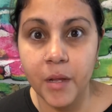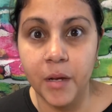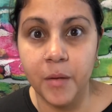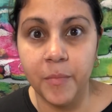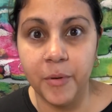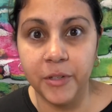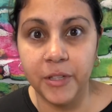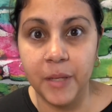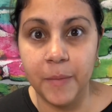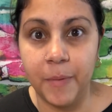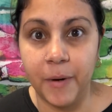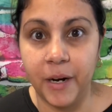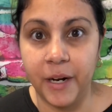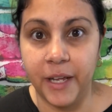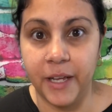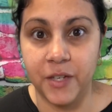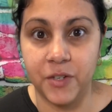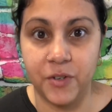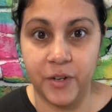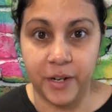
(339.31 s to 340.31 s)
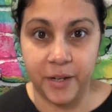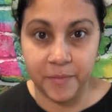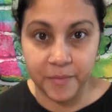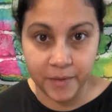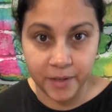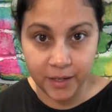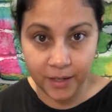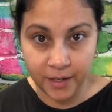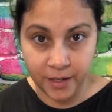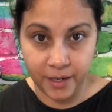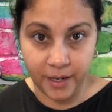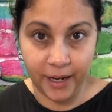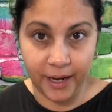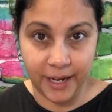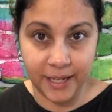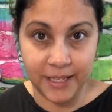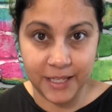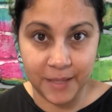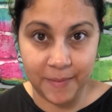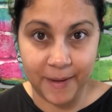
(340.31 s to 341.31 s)
birthday party yesterday,
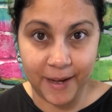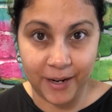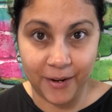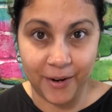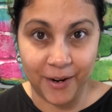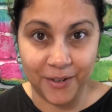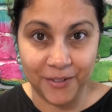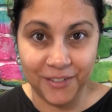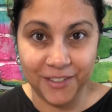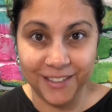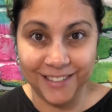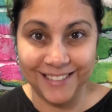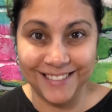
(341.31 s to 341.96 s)
hence the background.